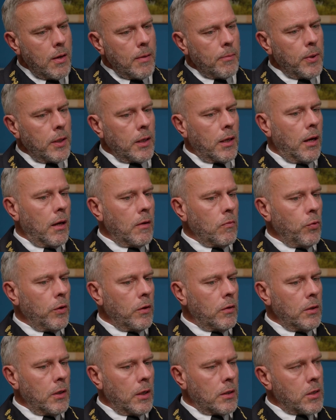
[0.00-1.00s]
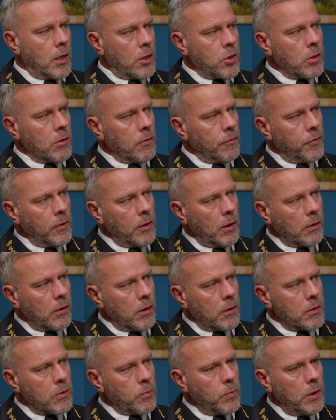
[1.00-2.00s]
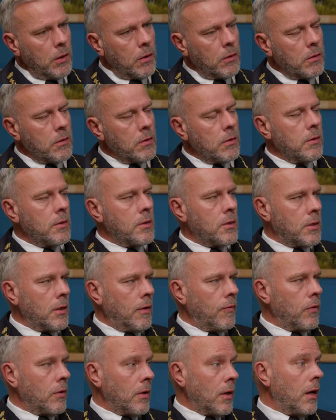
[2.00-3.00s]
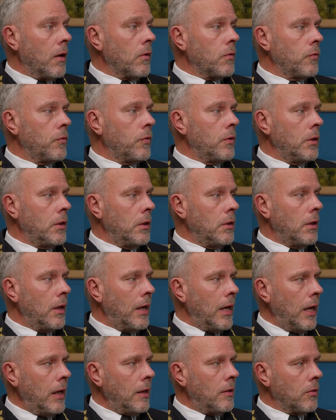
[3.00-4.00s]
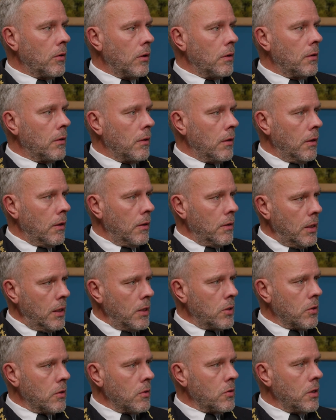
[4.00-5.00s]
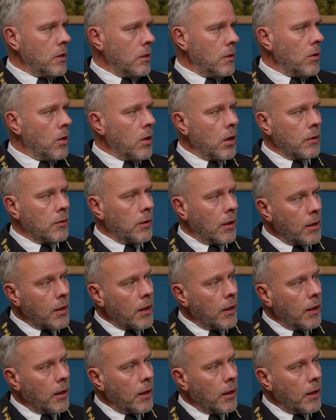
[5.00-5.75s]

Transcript: But again, with the accession of Finland and Sweden, seven out of the eight uh, nations in the Arctic